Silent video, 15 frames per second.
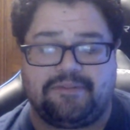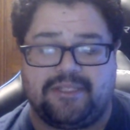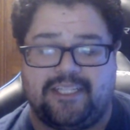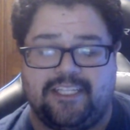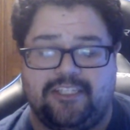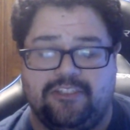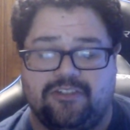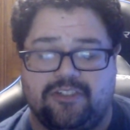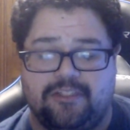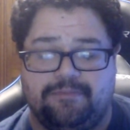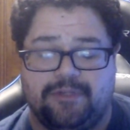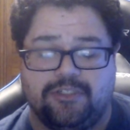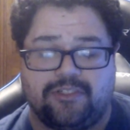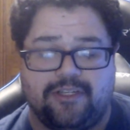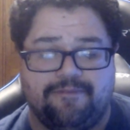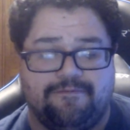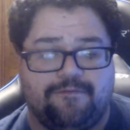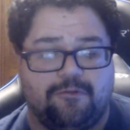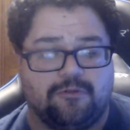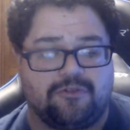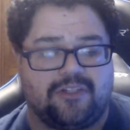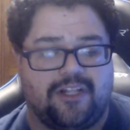I think usually most
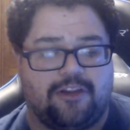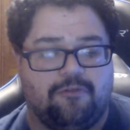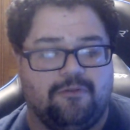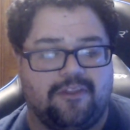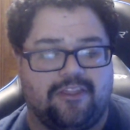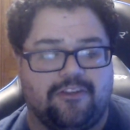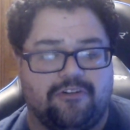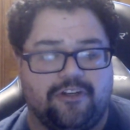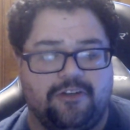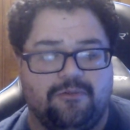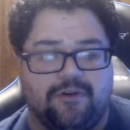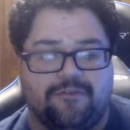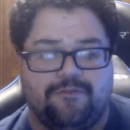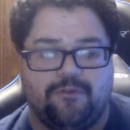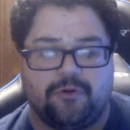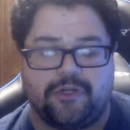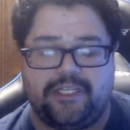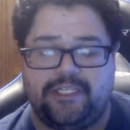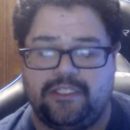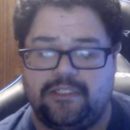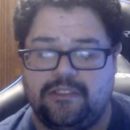M4s are like 130, 140.